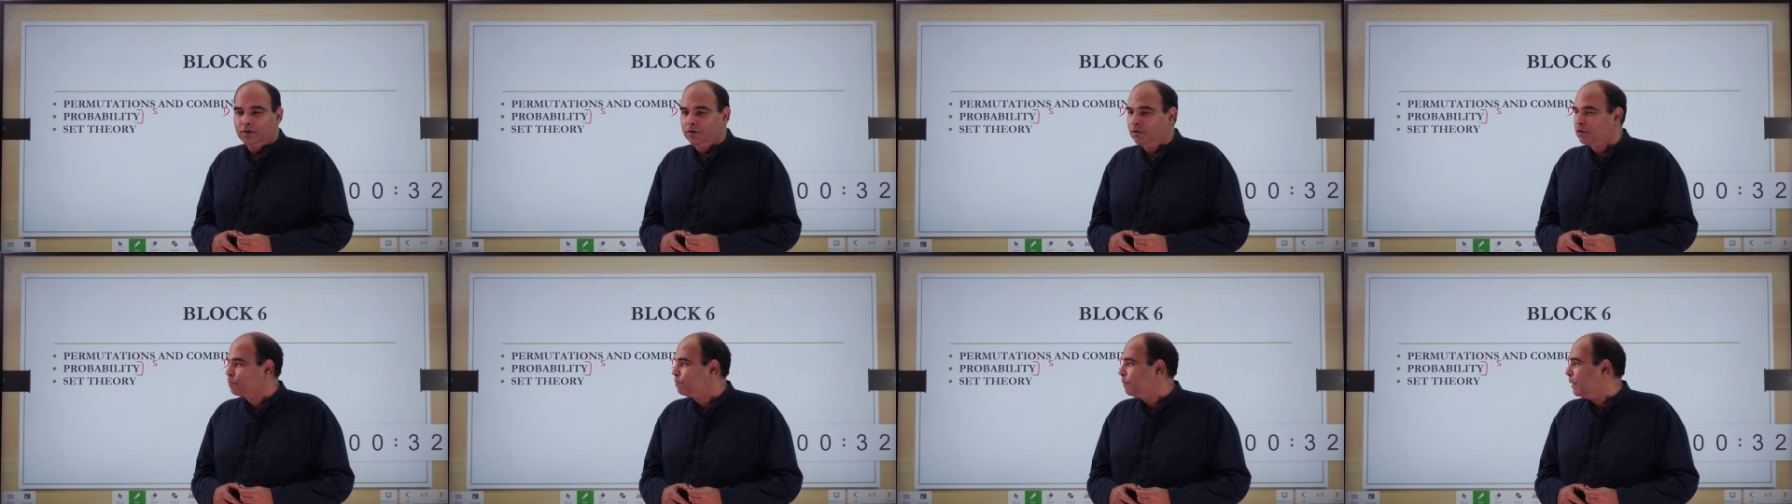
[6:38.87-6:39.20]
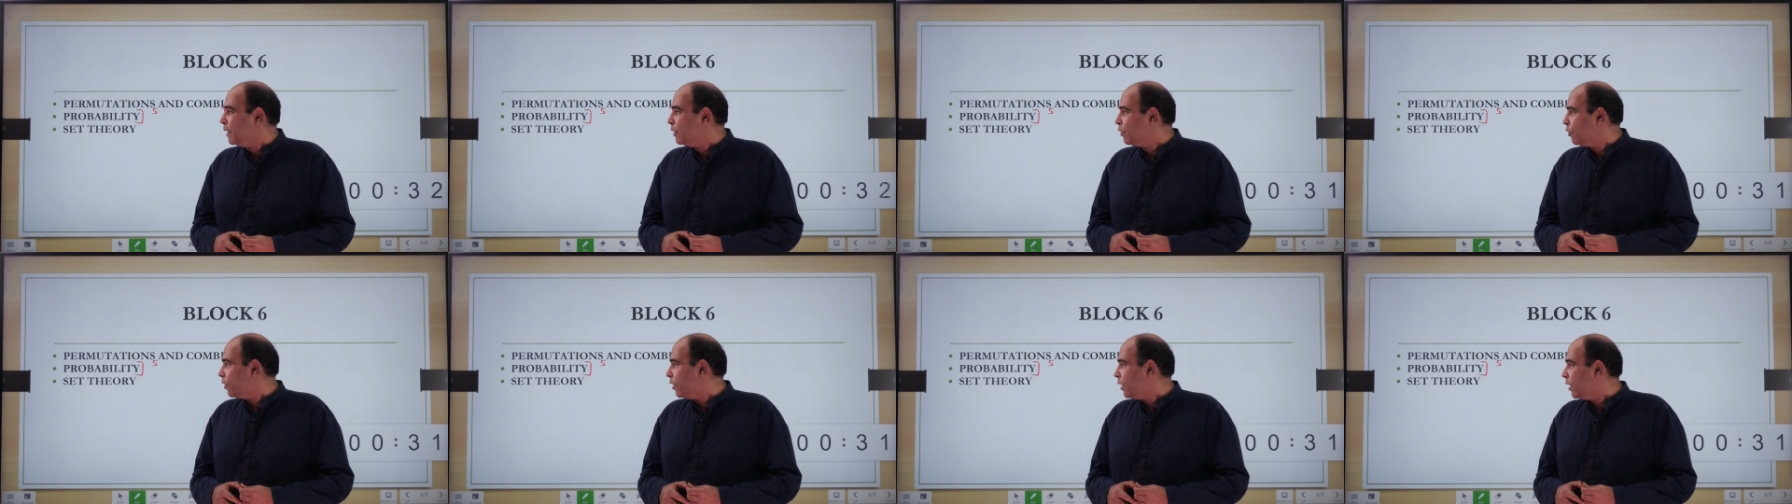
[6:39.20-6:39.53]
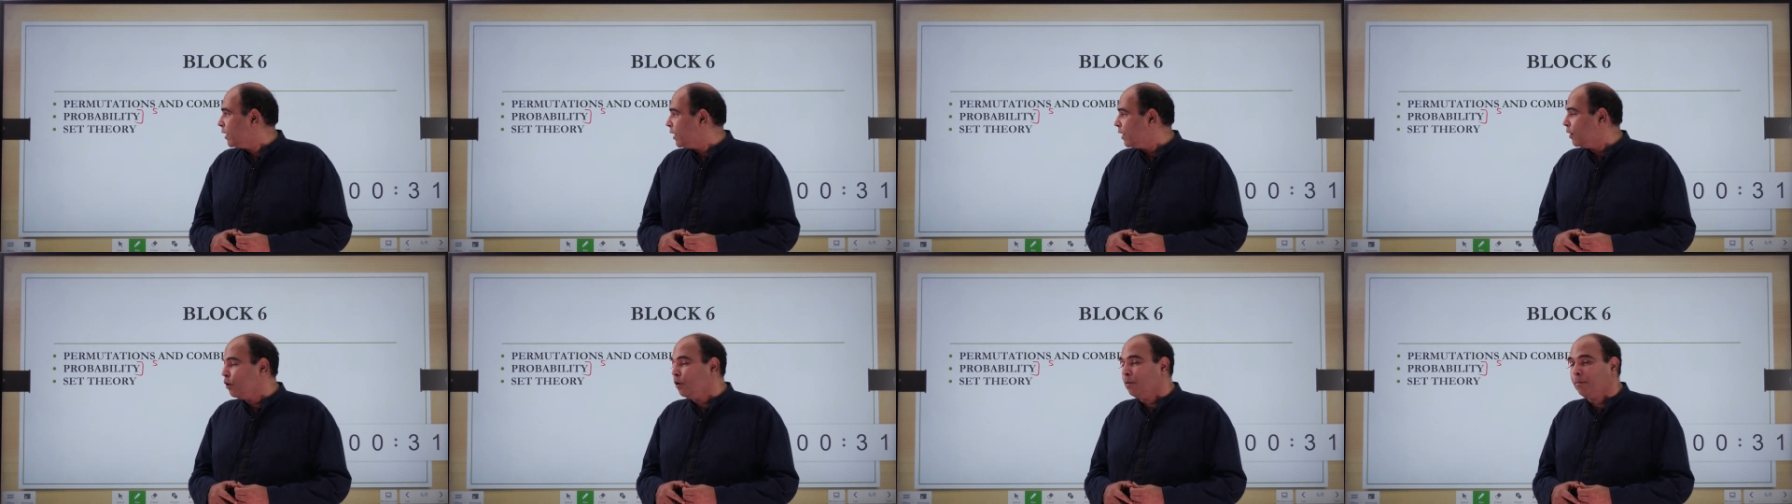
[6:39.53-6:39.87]
you spend on
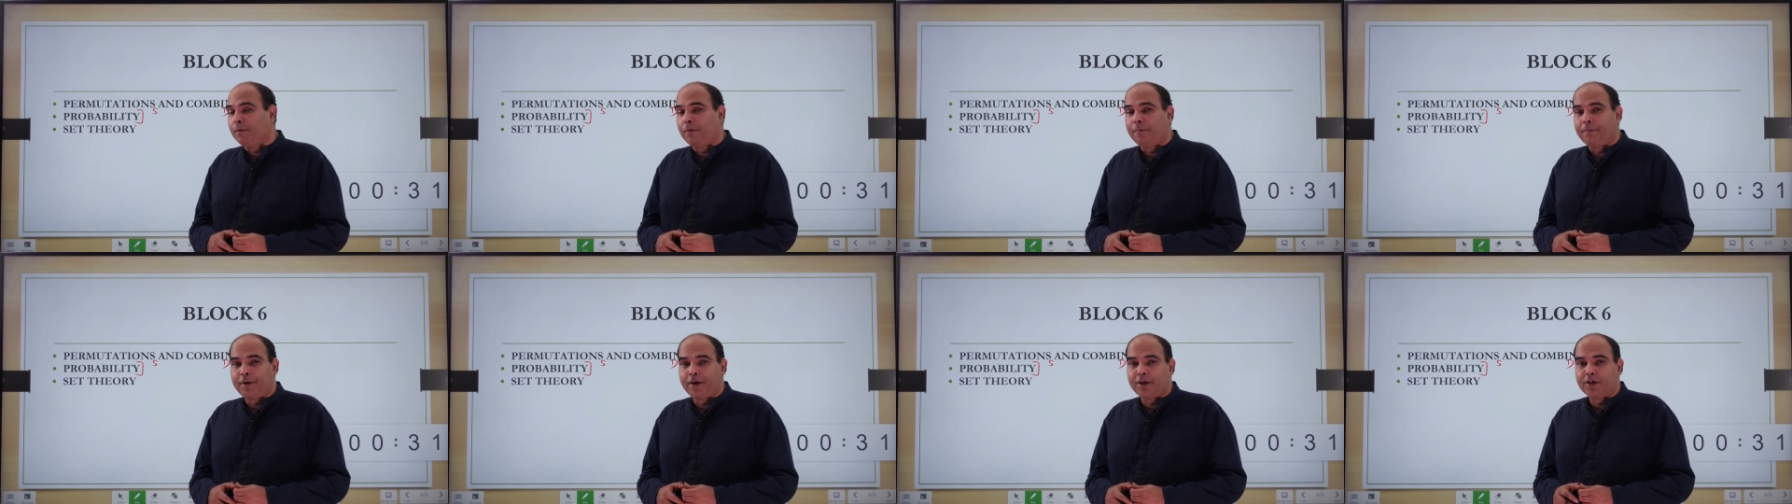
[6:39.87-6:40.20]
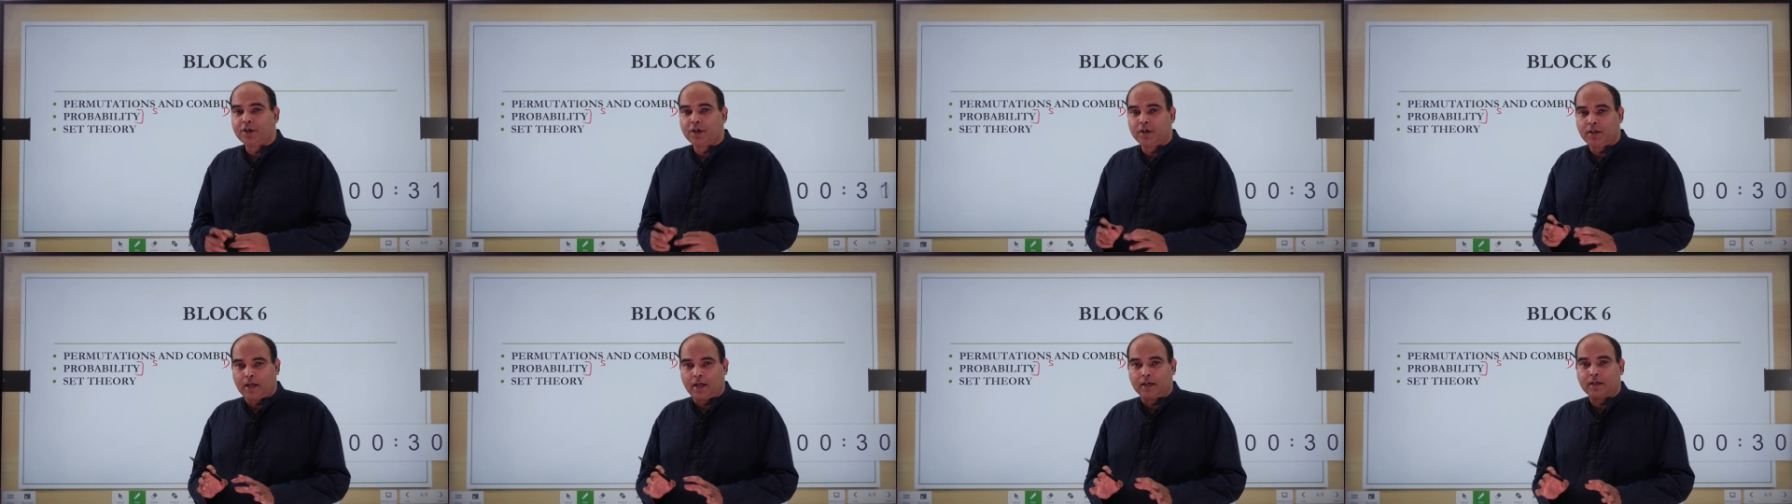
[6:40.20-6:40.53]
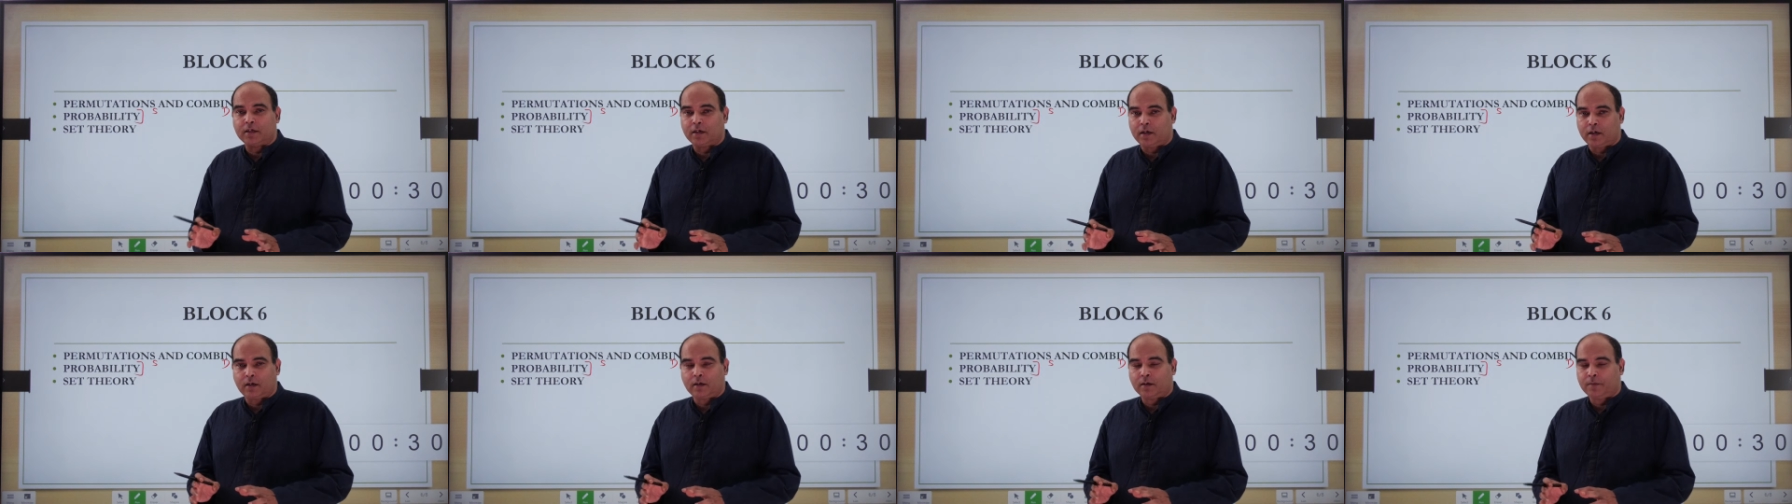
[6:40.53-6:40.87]
it in your preparation,
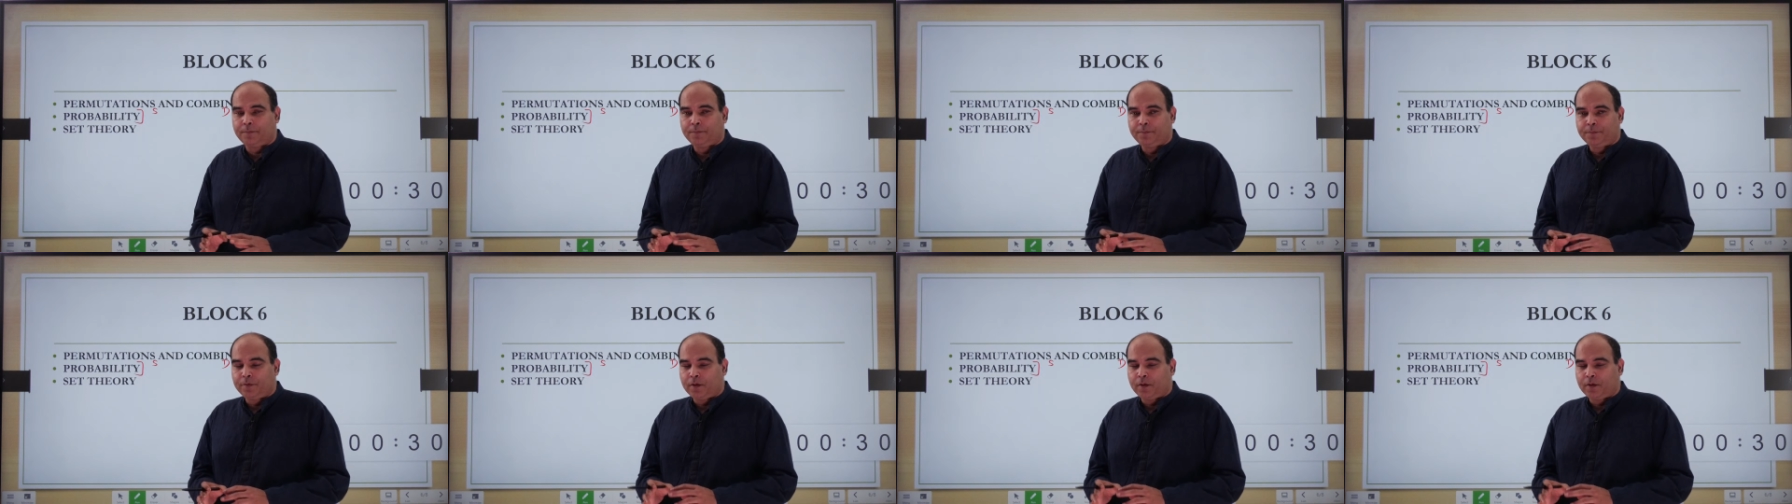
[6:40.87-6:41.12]
that's it